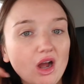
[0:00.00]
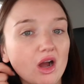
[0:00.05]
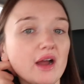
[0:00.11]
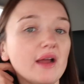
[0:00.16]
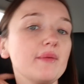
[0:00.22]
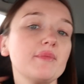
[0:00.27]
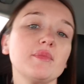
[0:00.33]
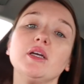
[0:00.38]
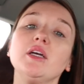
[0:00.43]

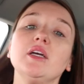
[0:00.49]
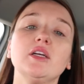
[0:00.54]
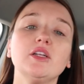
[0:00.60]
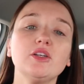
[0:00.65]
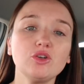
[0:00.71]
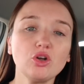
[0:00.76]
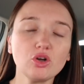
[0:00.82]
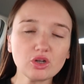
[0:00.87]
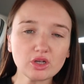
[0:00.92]
I'm
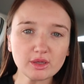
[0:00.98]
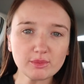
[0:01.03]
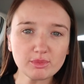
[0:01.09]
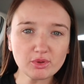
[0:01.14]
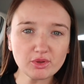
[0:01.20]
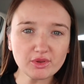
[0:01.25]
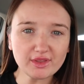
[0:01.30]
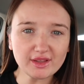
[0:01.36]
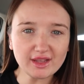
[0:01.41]
not going to
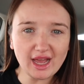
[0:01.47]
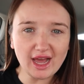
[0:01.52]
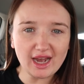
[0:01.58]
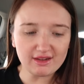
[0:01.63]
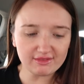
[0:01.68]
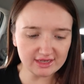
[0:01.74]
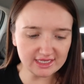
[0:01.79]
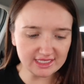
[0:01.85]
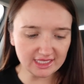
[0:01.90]
put the
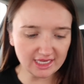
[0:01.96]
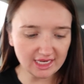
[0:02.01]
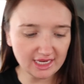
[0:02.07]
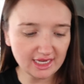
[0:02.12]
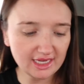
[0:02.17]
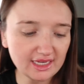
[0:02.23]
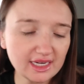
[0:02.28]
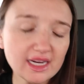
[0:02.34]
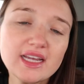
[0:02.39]
calories
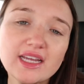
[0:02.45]
in